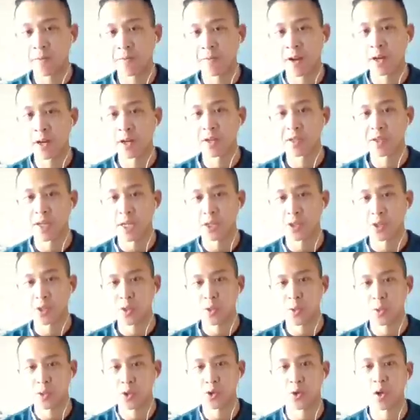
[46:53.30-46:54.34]
Fair is actually
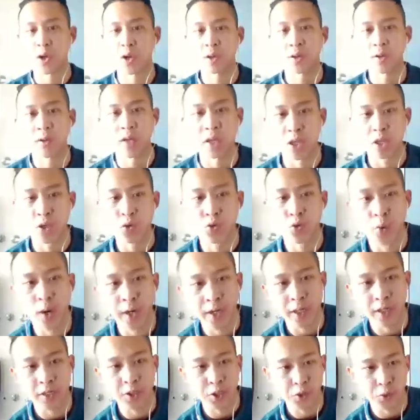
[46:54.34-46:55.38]
so strong that you want
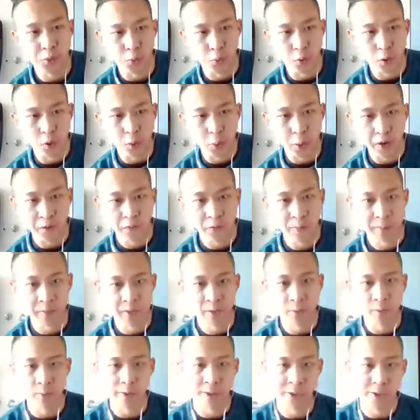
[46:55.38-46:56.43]
to just roll away from
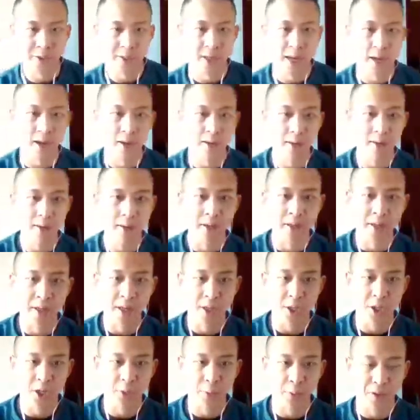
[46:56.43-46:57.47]
it or just not
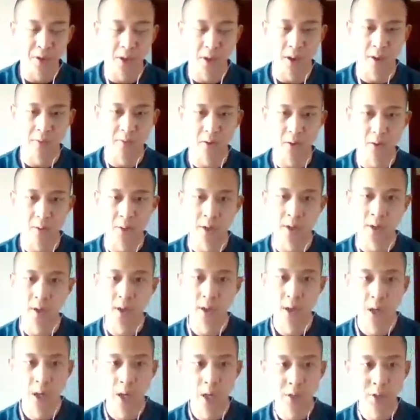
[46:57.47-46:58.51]
engage with it ever, right?
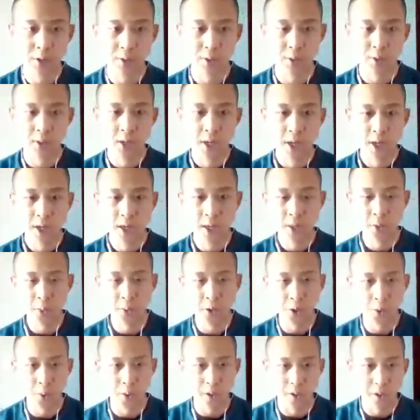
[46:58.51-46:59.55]
So here's
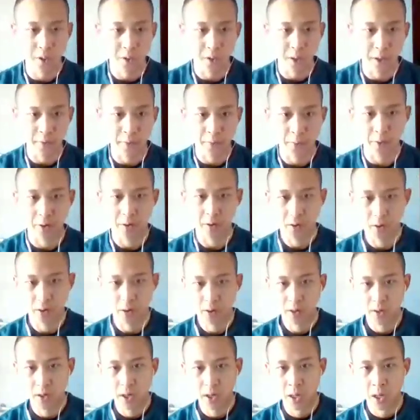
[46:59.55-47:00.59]
what you want to look out for.
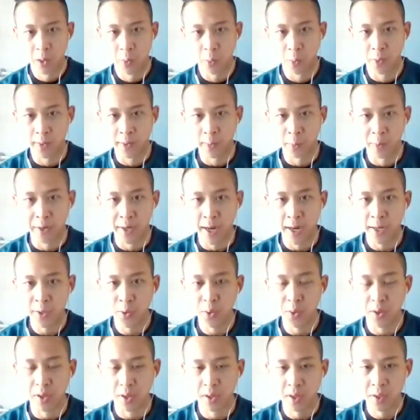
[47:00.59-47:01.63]
When I
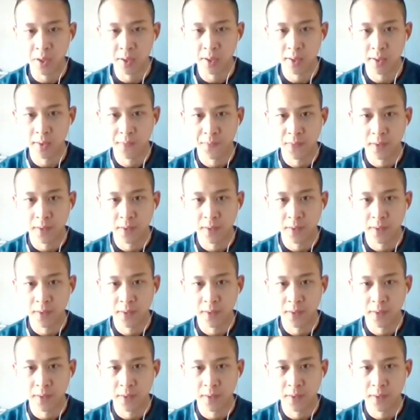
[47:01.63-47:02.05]
do this,